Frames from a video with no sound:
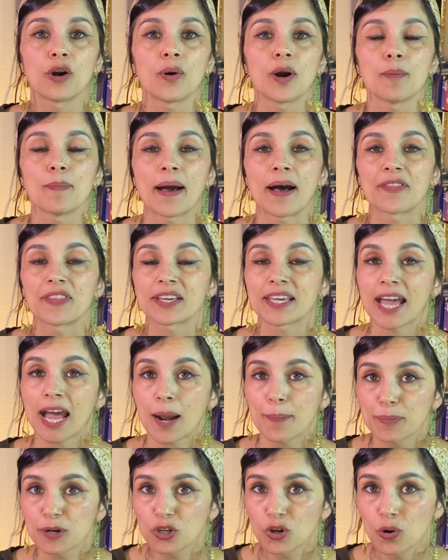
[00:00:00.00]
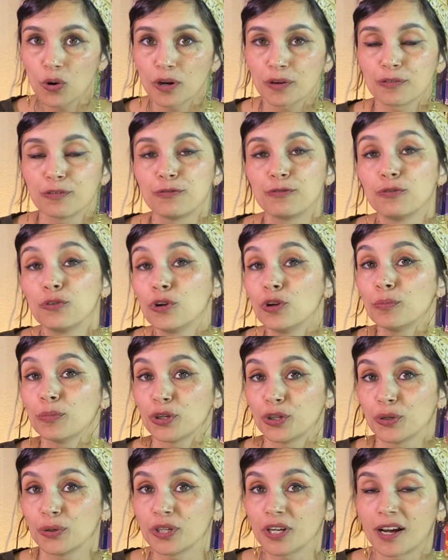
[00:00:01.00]
about the Capricorn full
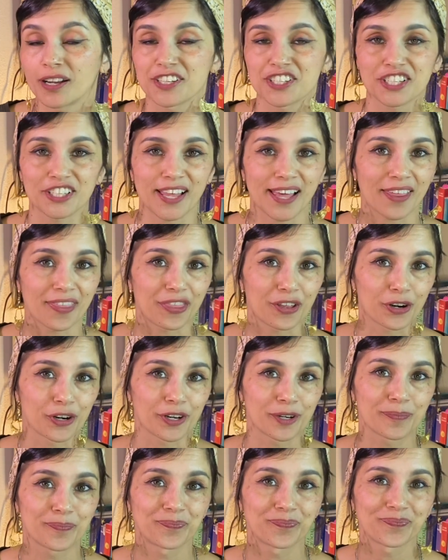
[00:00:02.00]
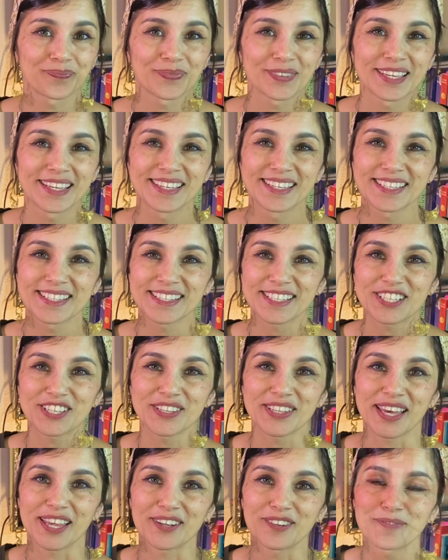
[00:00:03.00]
moon on July 3rd. See you
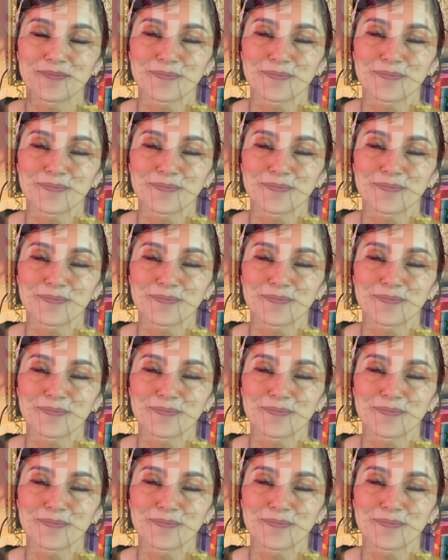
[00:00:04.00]
then.